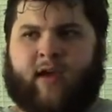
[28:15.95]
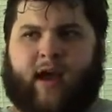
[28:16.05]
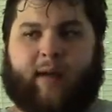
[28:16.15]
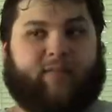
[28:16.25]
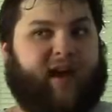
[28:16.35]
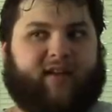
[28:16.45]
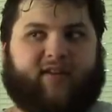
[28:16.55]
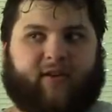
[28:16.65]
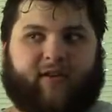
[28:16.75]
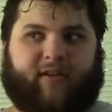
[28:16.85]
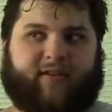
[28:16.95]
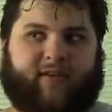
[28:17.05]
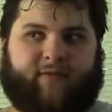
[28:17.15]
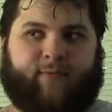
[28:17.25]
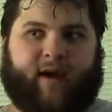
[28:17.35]
I'm kind of curious
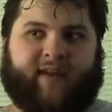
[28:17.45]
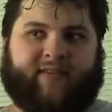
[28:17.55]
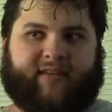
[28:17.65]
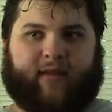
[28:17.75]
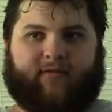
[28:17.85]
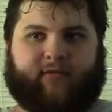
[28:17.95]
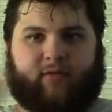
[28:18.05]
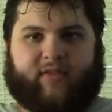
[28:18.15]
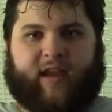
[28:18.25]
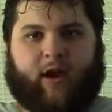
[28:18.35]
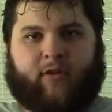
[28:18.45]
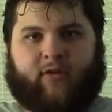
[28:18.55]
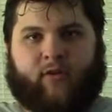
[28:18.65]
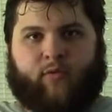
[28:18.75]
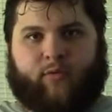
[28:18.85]
if my Stick of Truth
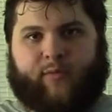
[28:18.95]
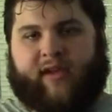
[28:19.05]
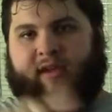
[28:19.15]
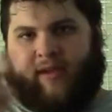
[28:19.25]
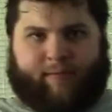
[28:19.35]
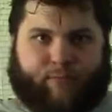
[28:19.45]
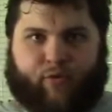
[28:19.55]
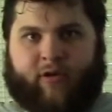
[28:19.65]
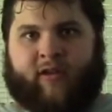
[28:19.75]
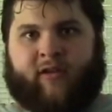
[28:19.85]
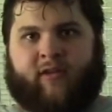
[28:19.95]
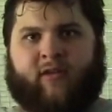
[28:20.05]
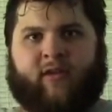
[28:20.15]
character will be imported